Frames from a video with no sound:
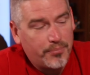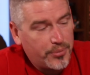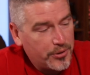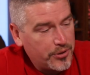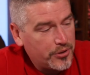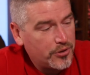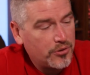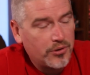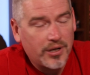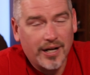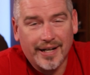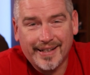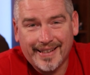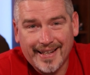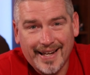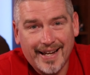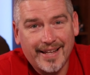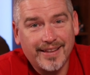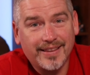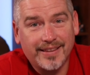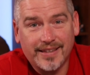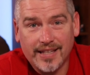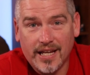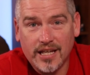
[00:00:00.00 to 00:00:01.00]
Boo,
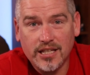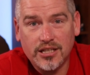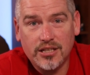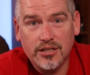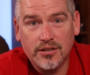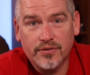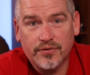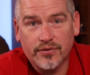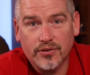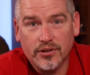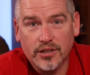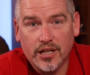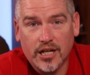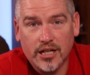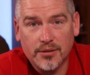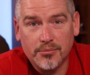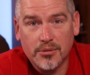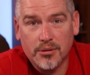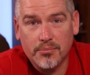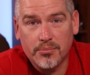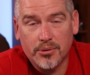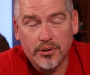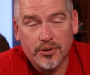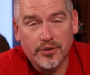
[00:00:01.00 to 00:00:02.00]
again, thank you for
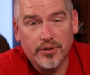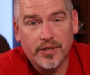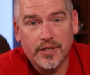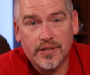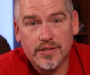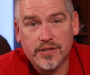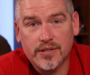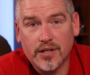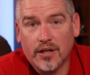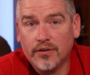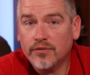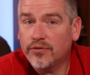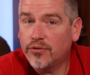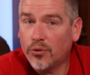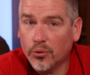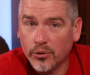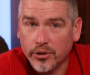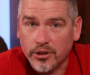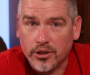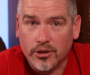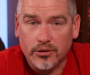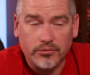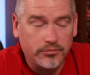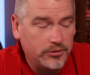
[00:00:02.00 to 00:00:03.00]
letting me build this set
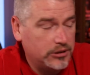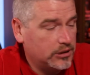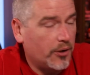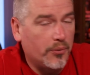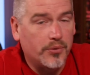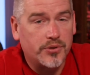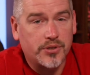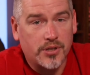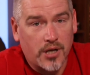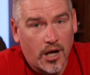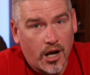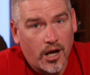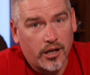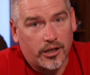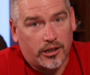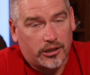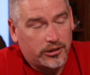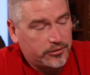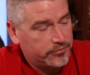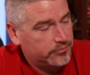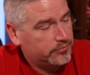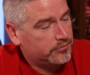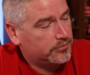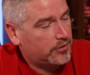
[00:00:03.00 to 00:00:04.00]
for you. It was an
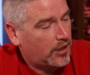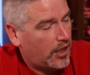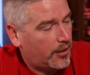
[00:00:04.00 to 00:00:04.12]
honor.